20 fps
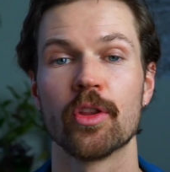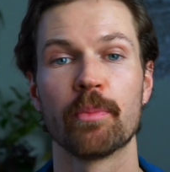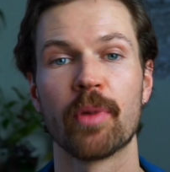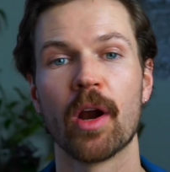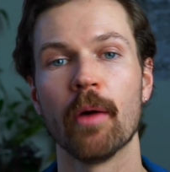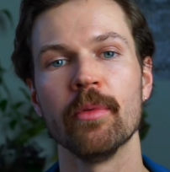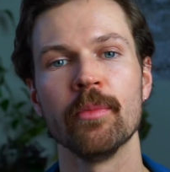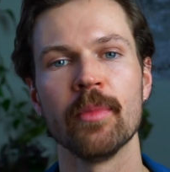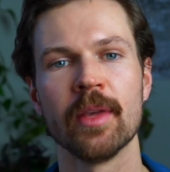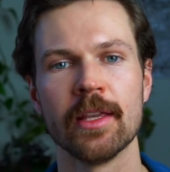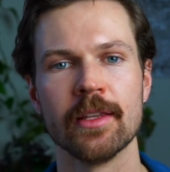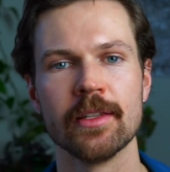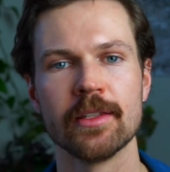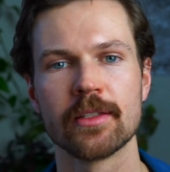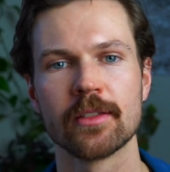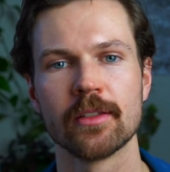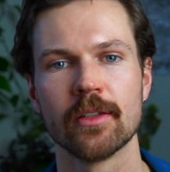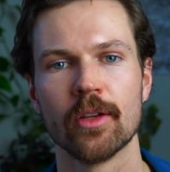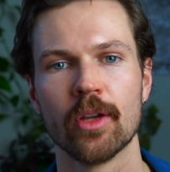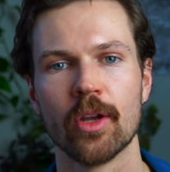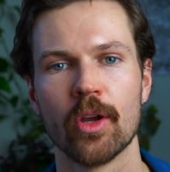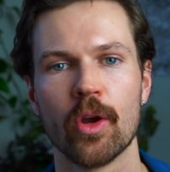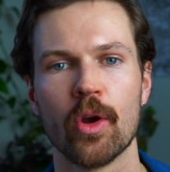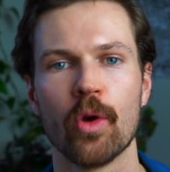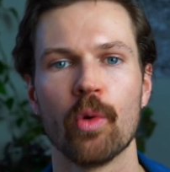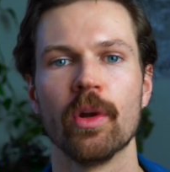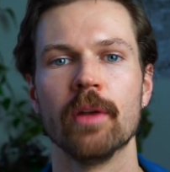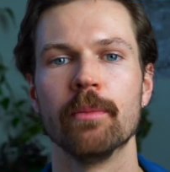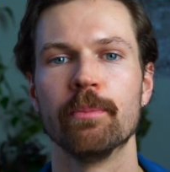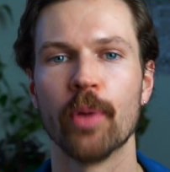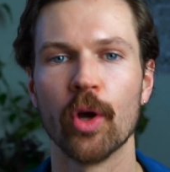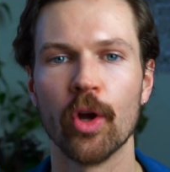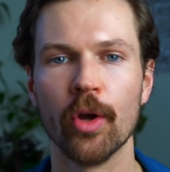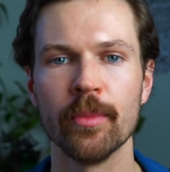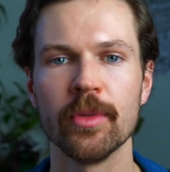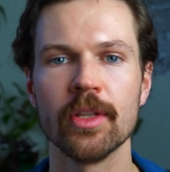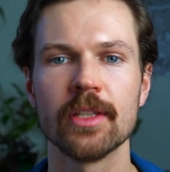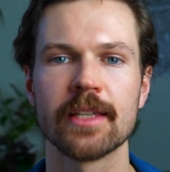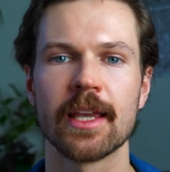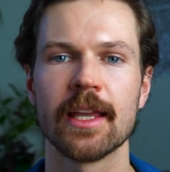The problem is, when
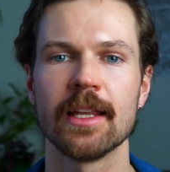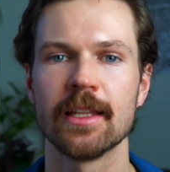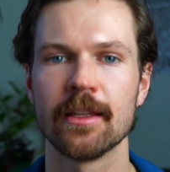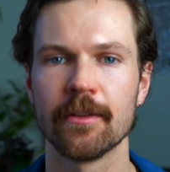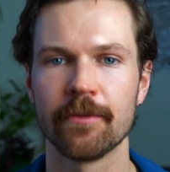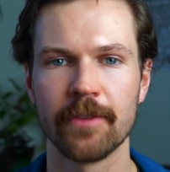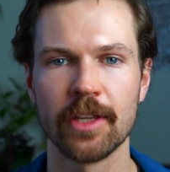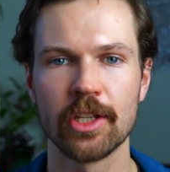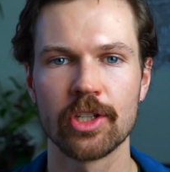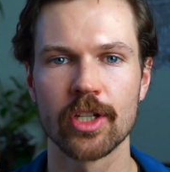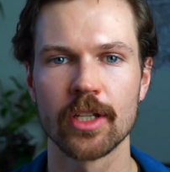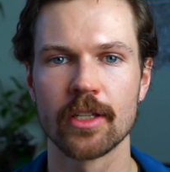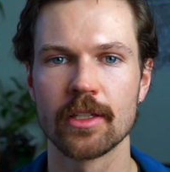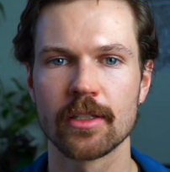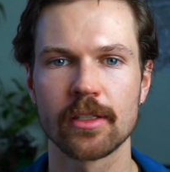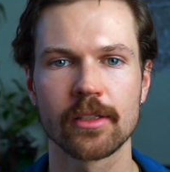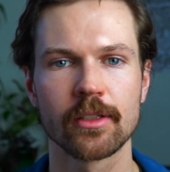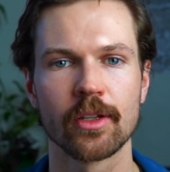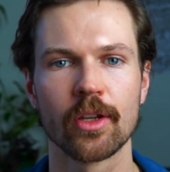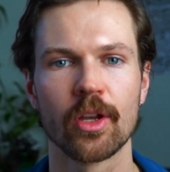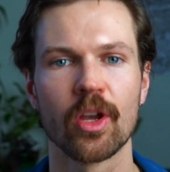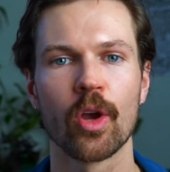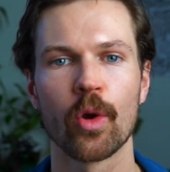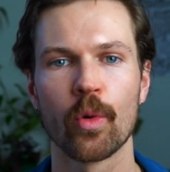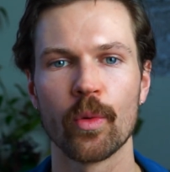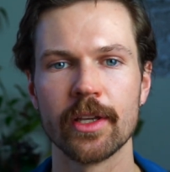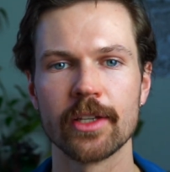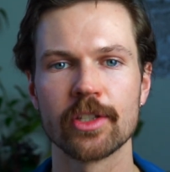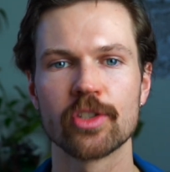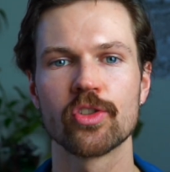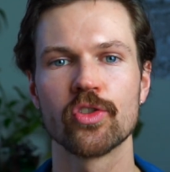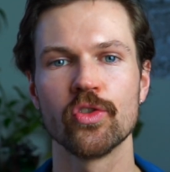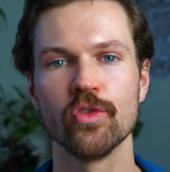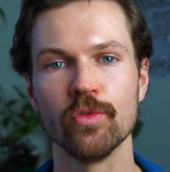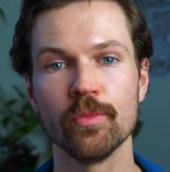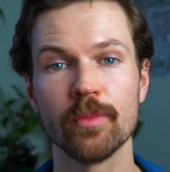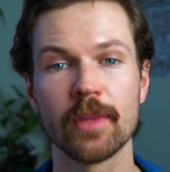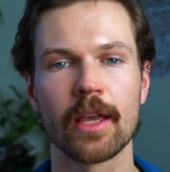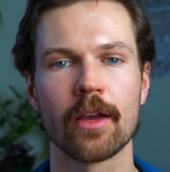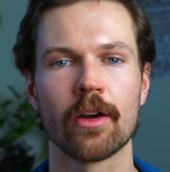permutating features, we
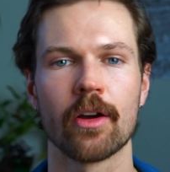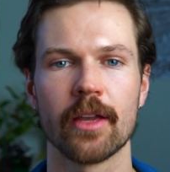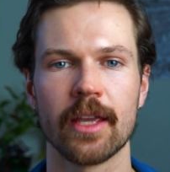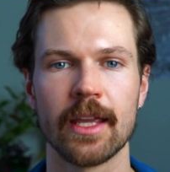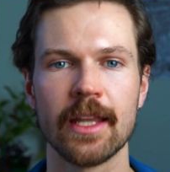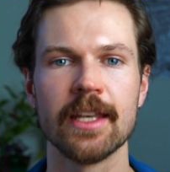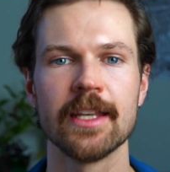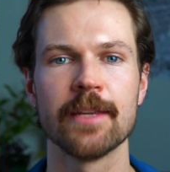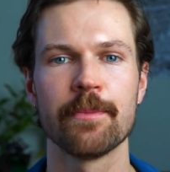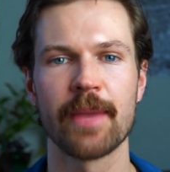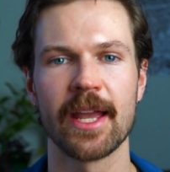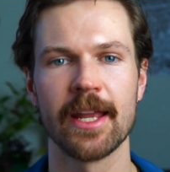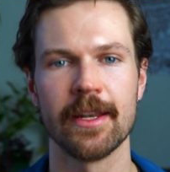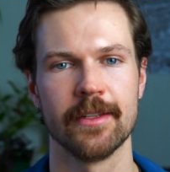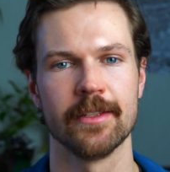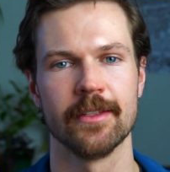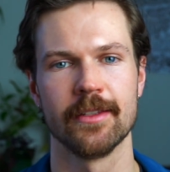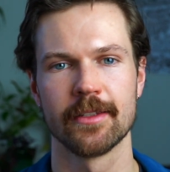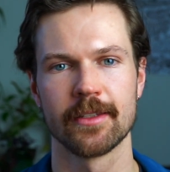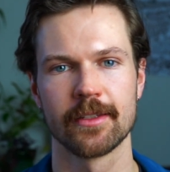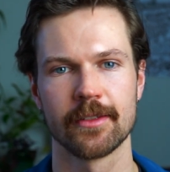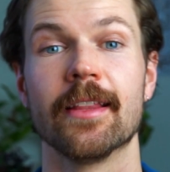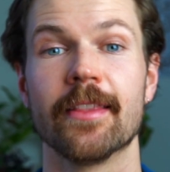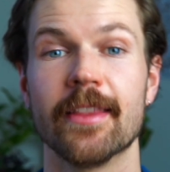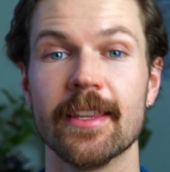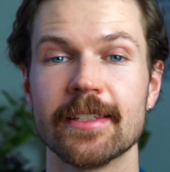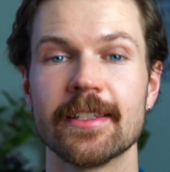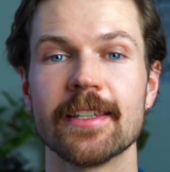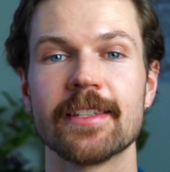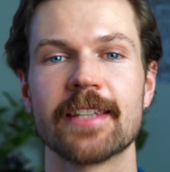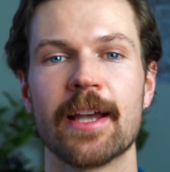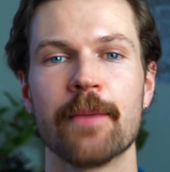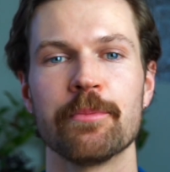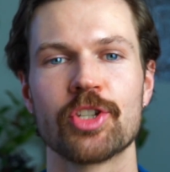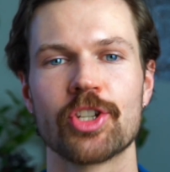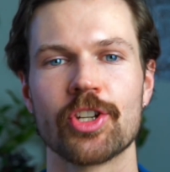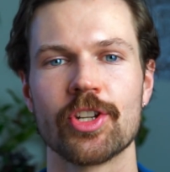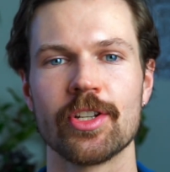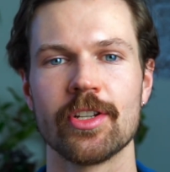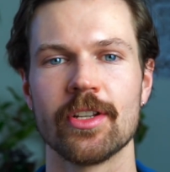assume they are independent. This
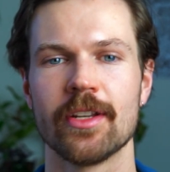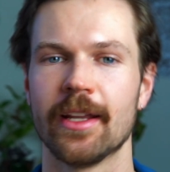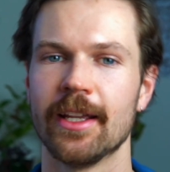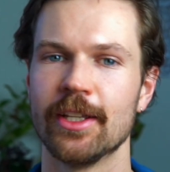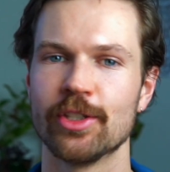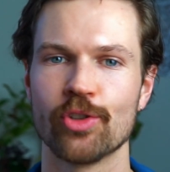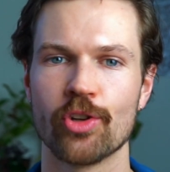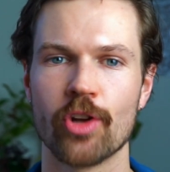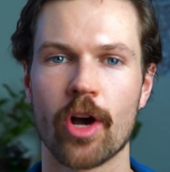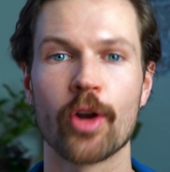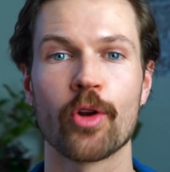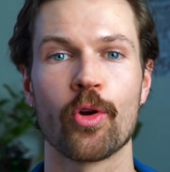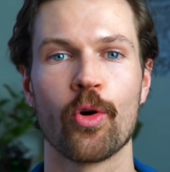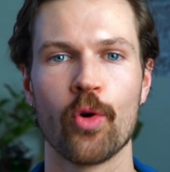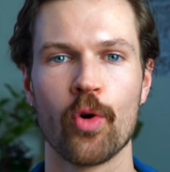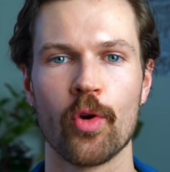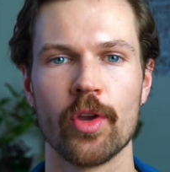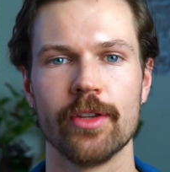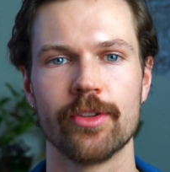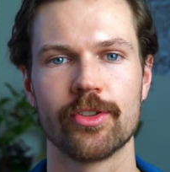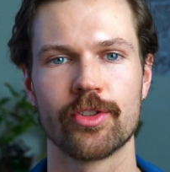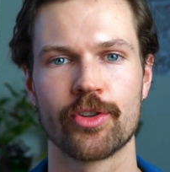assumption is not always